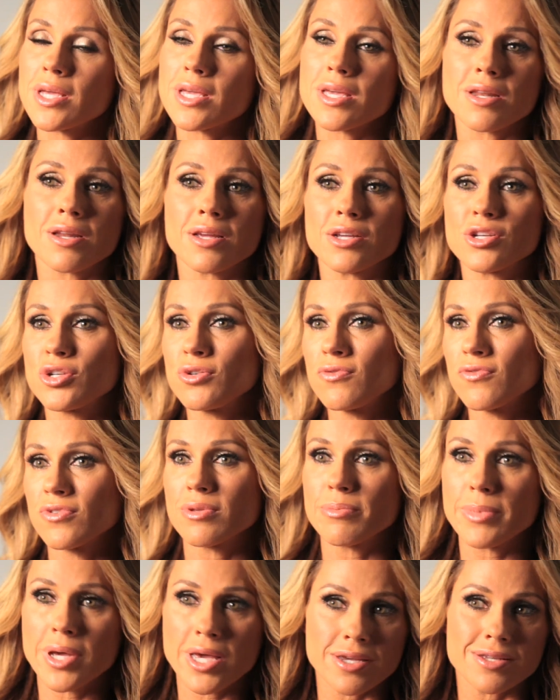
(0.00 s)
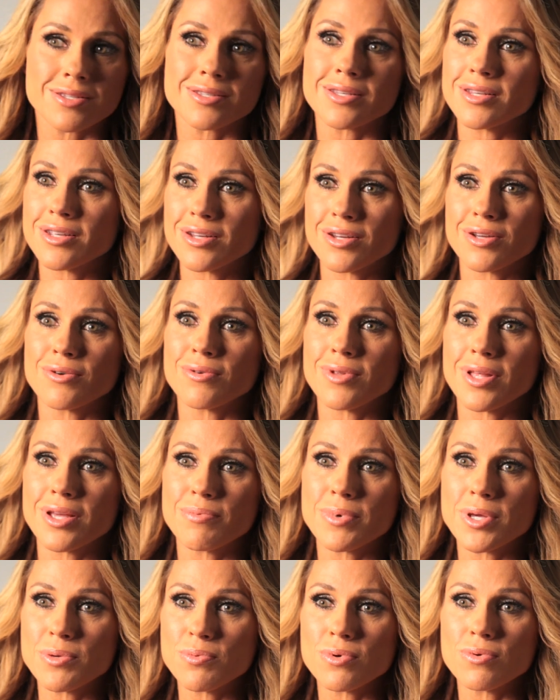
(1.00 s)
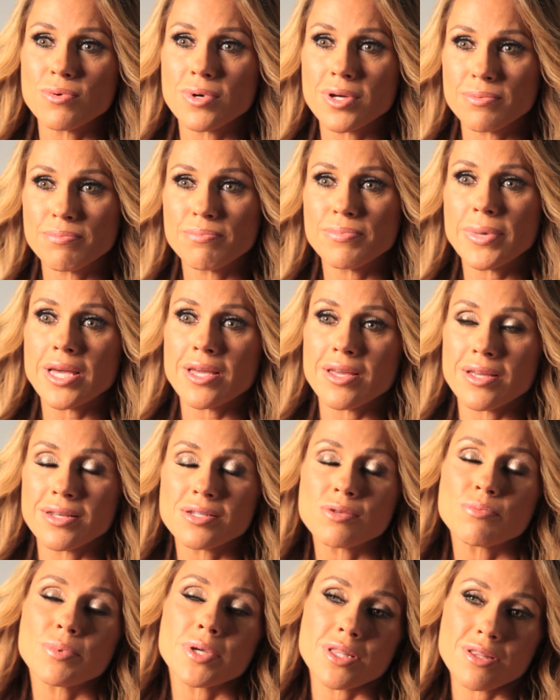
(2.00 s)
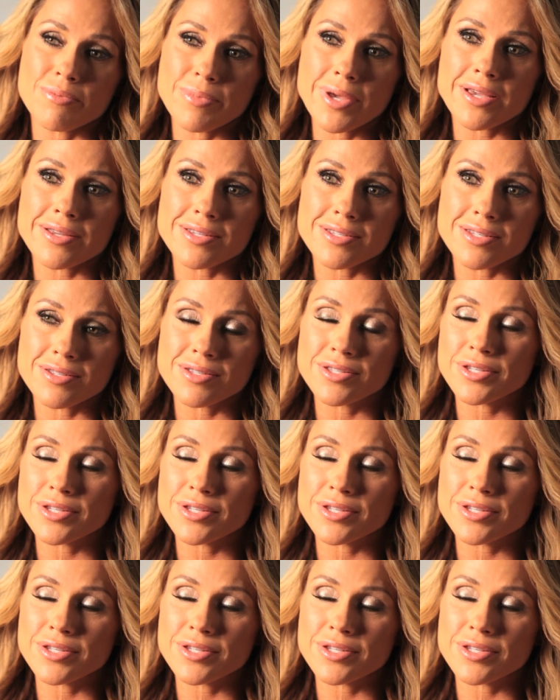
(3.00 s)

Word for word: Can I shoot for the magazine? You know, like people want begging to be in the magazine.